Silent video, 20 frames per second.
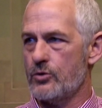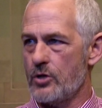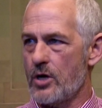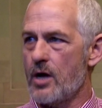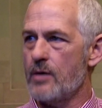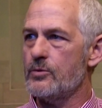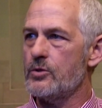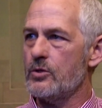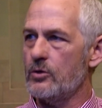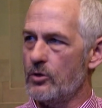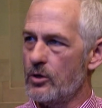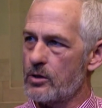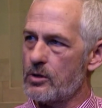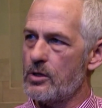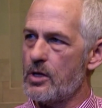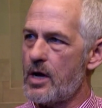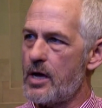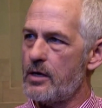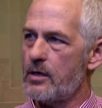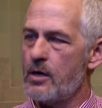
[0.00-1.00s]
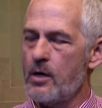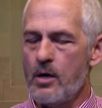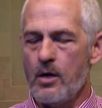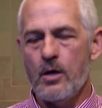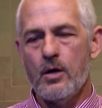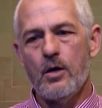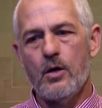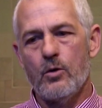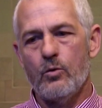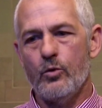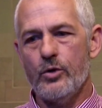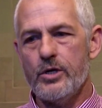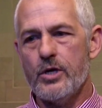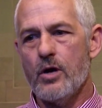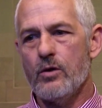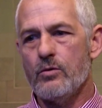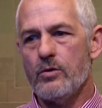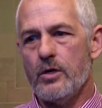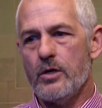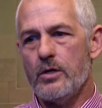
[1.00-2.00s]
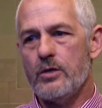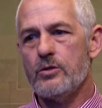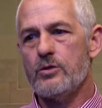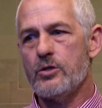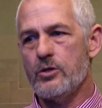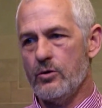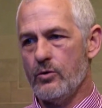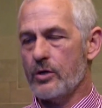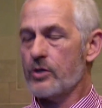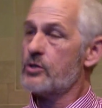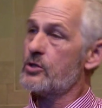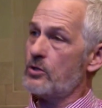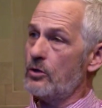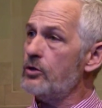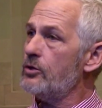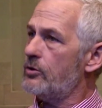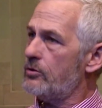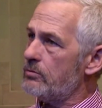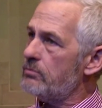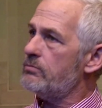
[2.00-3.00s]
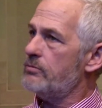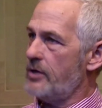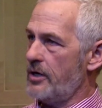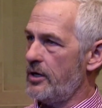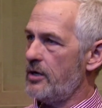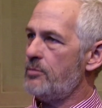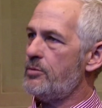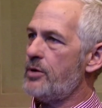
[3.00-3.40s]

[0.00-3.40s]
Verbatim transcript: jobs look like. We don't need to exclude any